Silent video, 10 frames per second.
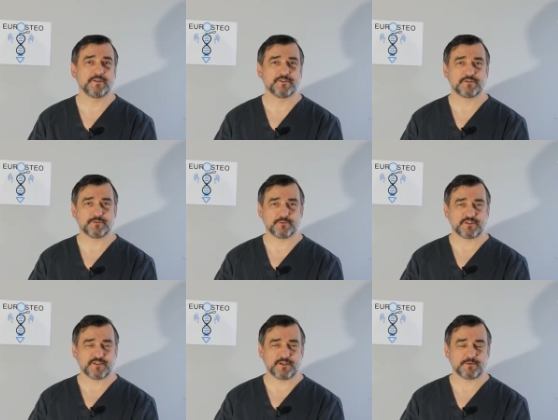So we
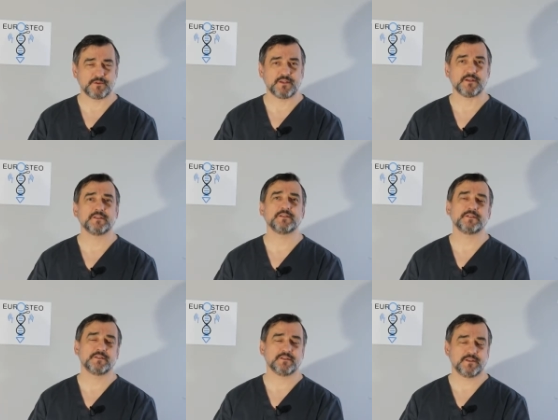start with that
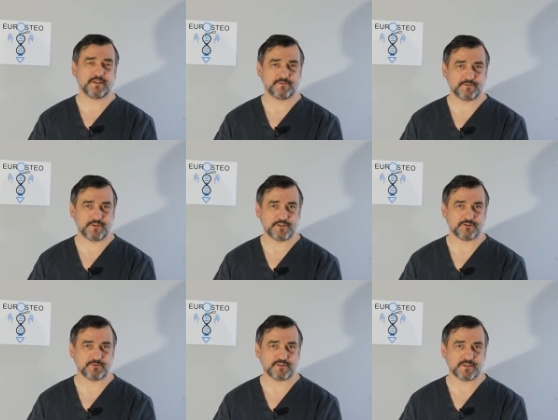and
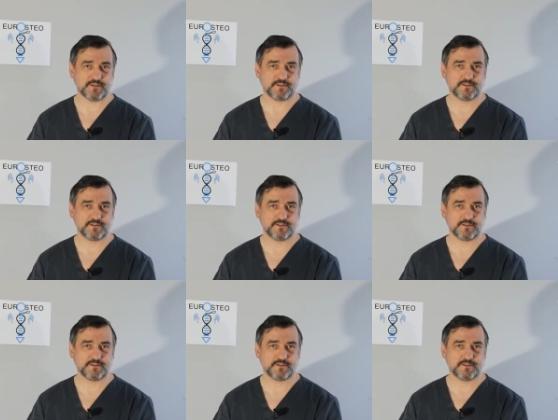finish with that.